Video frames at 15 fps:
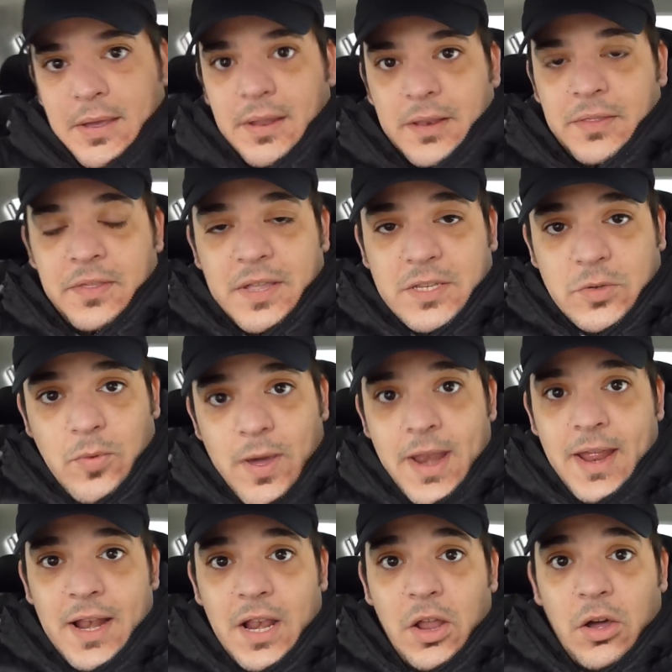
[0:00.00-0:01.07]
And that's
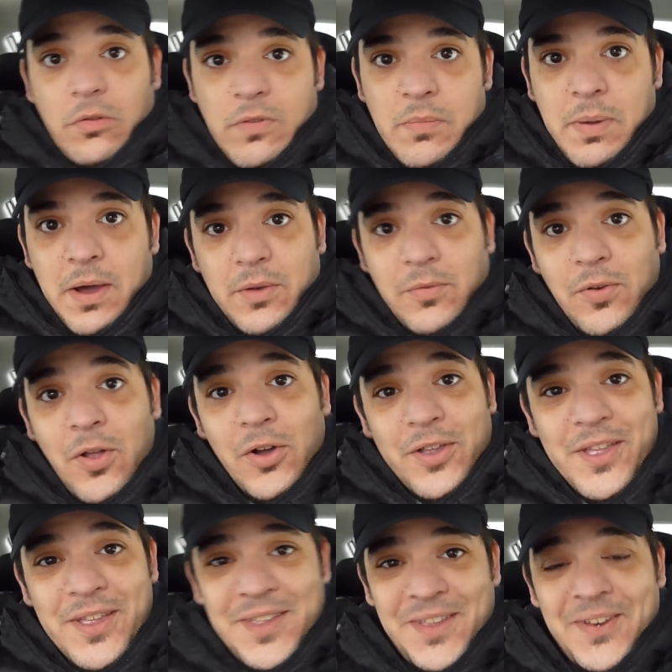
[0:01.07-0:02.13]
what I love about
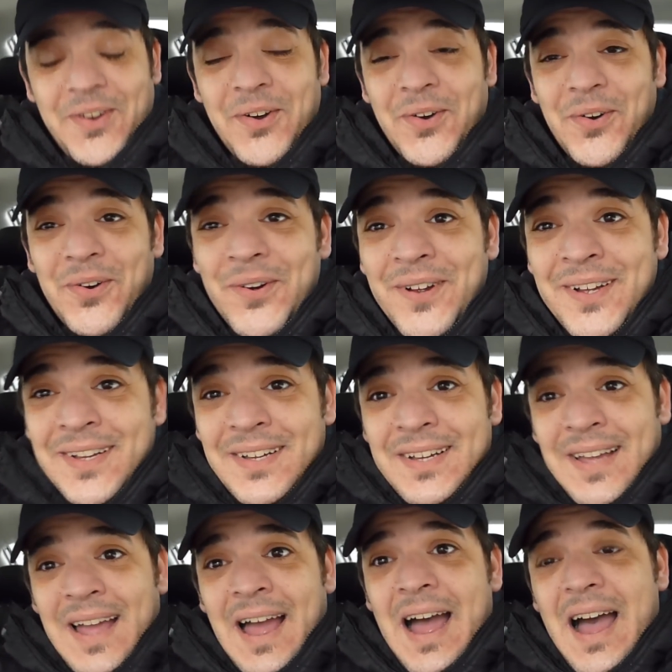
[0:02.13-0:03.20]
vlogging, you know.
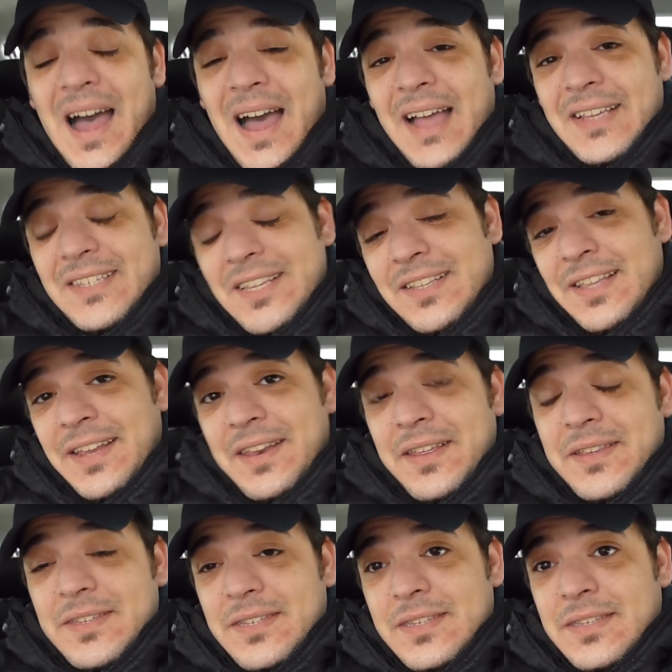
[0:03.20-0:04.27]
I said that
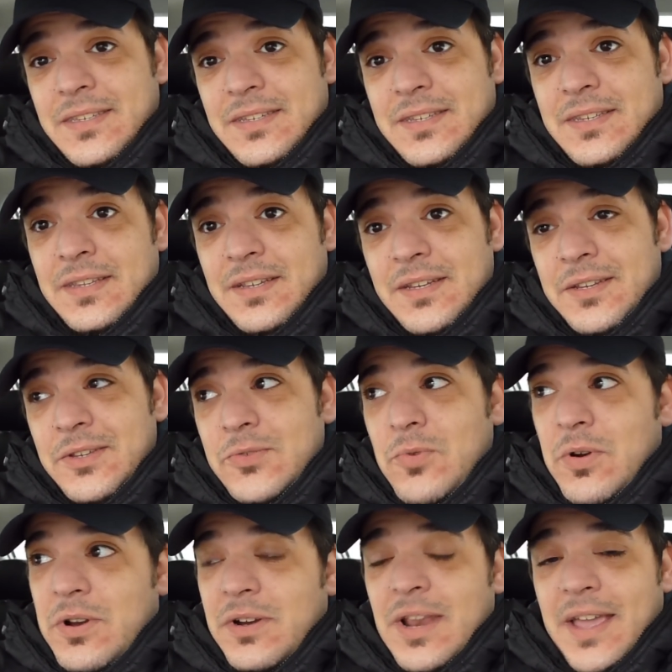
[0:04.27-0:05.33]
it is
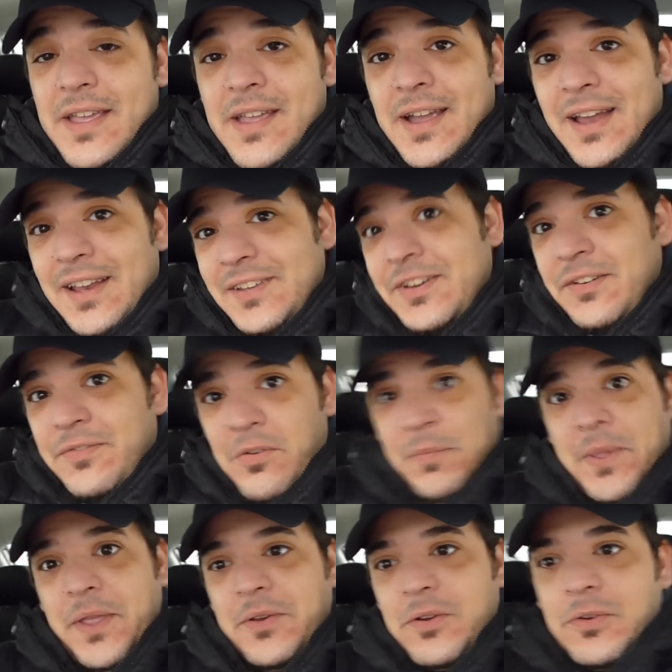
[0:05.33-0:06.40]
working like a calendar for
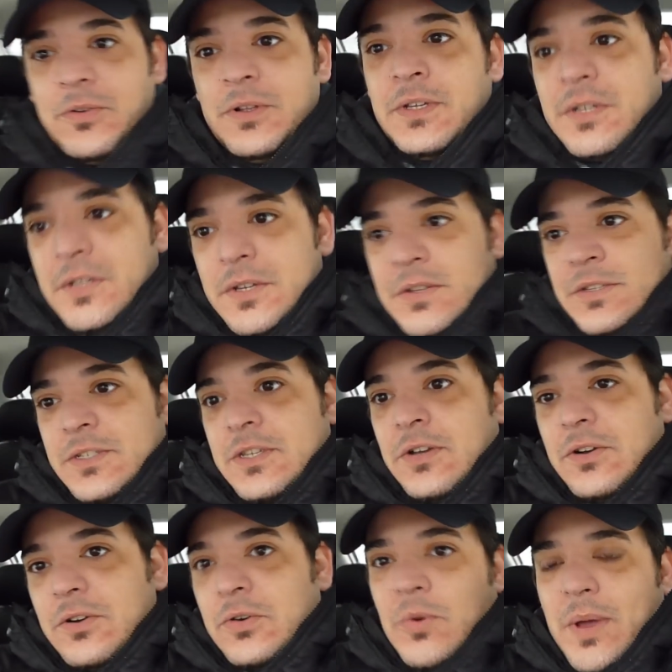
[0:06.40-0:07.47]
me, you know.
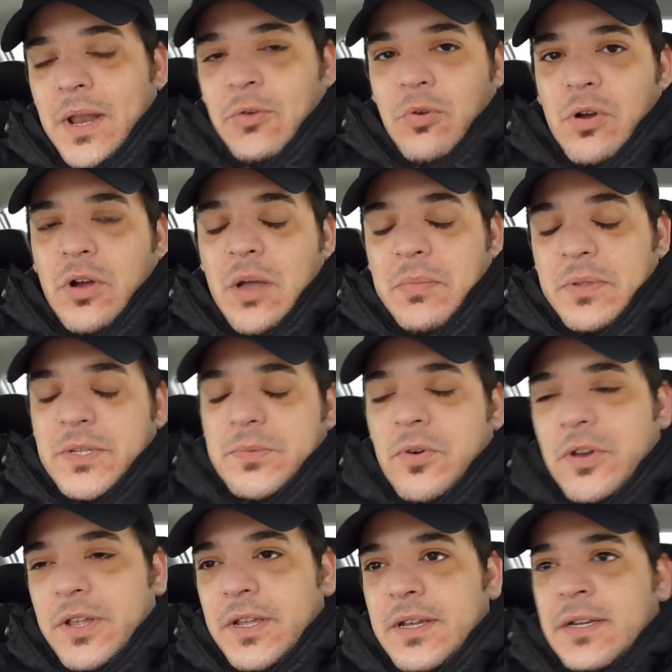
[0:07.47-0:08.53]
So when I woke up this
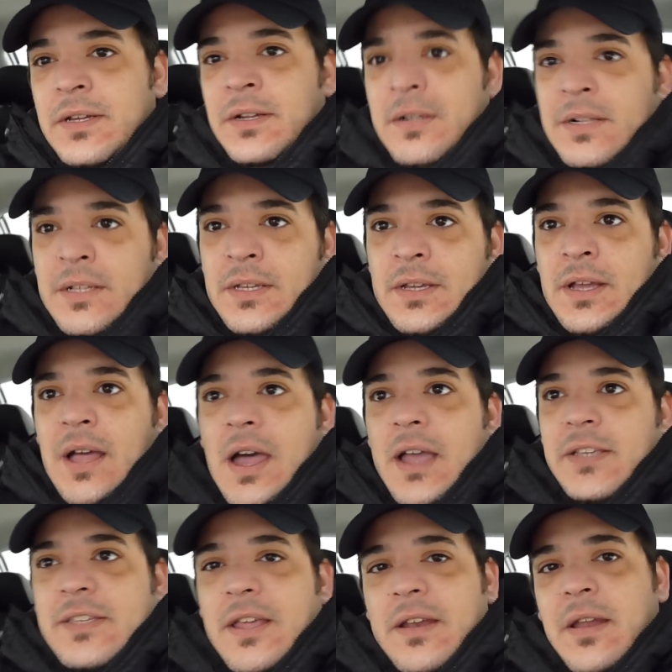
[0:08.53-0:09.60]
morning, I
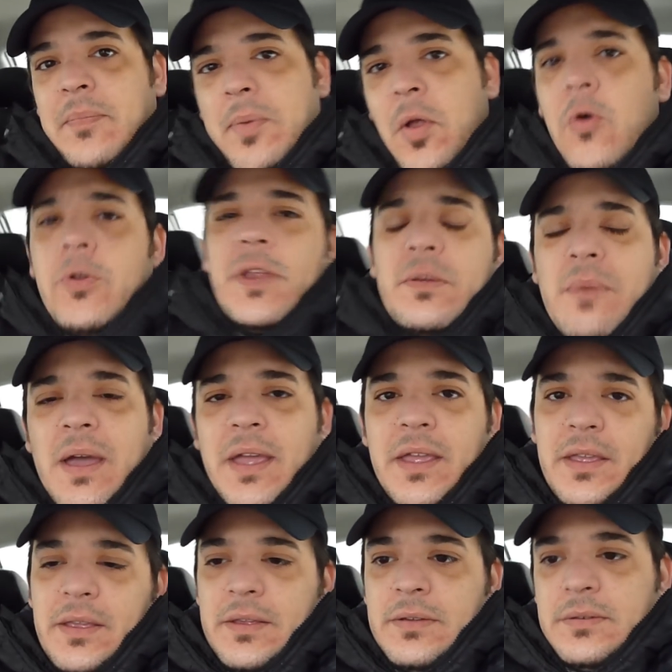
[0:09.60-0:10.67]
started uploading
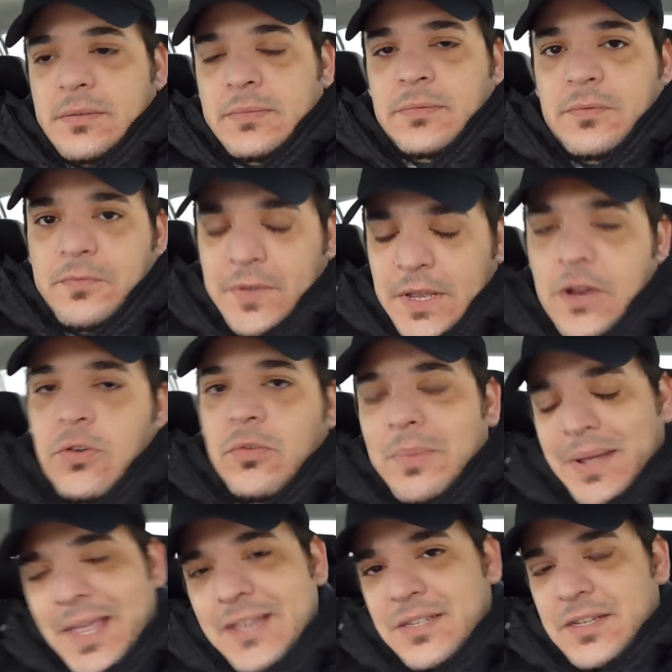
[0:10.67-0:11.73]
my video,
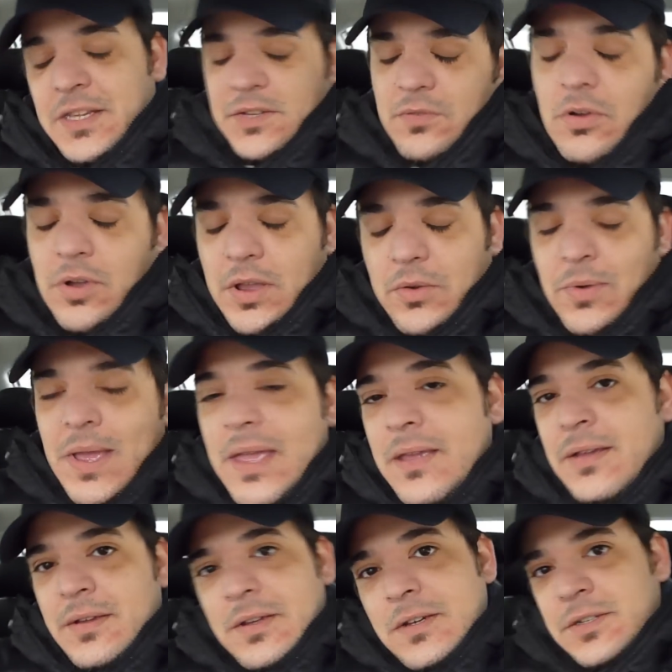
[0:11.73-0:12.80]
my yesterday's vlog anyway,
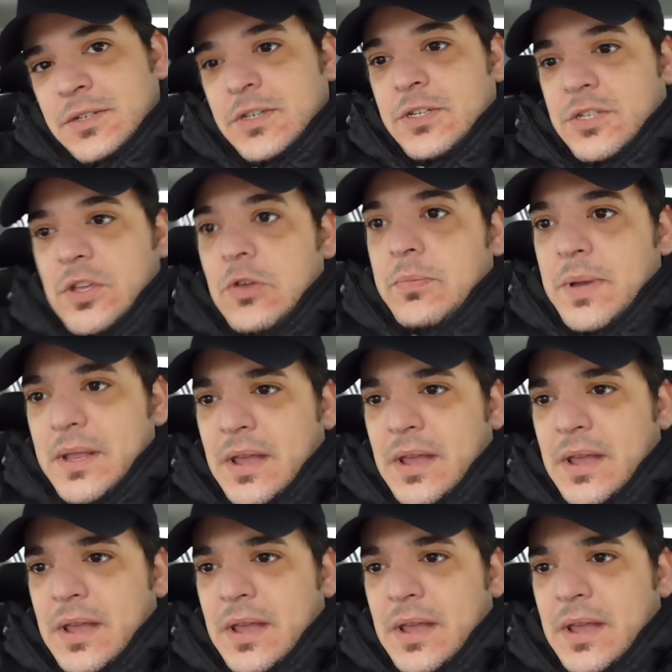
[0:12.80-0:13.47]
to YouTube.